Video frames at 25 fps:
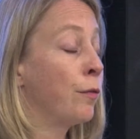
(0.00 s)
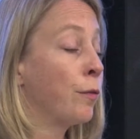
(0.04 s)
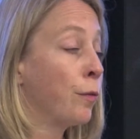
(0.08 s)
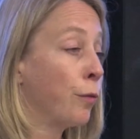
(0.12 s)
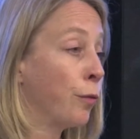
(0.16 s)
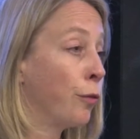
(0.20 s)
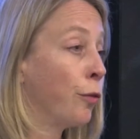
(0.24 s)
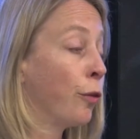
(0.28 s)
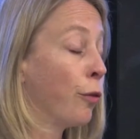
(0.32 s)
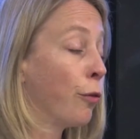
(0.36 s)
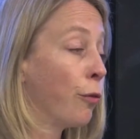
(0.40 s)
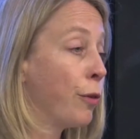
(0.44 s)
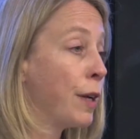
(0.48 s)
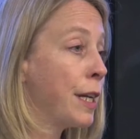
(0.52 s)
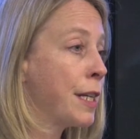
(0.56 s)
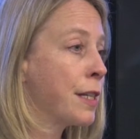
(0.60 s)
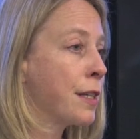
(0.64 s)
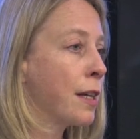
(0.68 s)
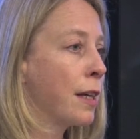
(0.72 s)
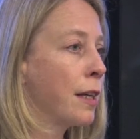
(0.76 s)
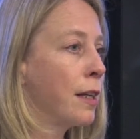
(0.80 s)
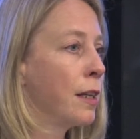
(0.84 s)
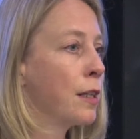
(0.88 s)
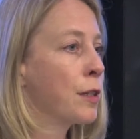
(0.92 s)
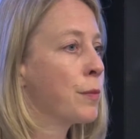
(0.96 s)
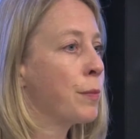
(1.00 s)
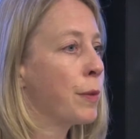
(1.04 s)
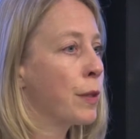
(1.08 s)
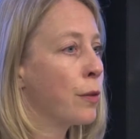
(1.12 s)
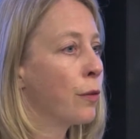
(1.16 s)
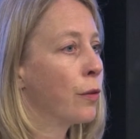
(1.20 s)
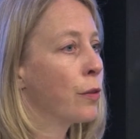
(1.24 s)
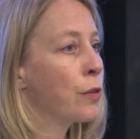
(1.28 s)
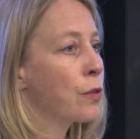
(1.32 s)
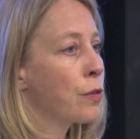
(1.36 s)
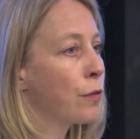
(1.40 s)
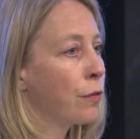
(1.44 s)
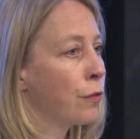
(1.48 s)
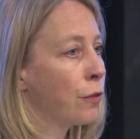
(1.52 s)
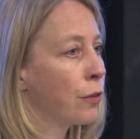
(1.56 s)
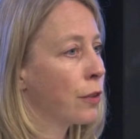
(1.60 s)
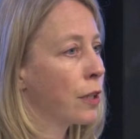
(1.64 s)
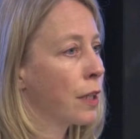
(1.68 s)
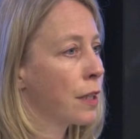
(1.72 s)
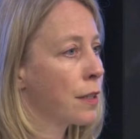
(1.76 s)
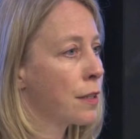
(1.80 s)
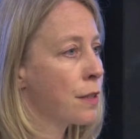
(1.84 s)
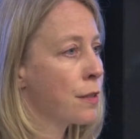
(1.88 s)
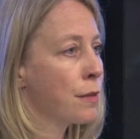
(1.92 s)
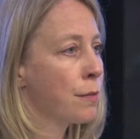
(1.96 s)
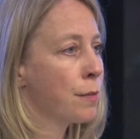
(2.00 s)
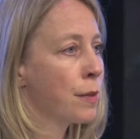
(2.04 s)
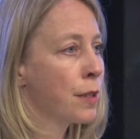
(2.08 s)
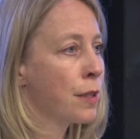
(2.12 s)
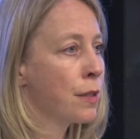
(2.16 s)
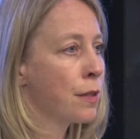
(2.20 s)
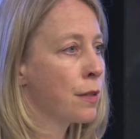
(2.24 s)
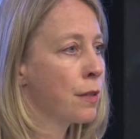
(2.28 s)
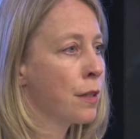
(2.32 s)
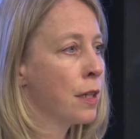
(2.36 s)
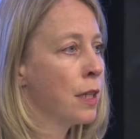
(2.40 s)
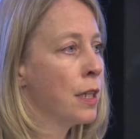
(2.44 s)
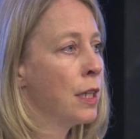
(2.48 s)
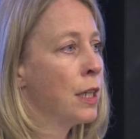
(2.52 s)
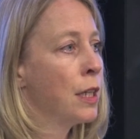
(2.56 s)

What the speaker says: for retailers, but also for customers.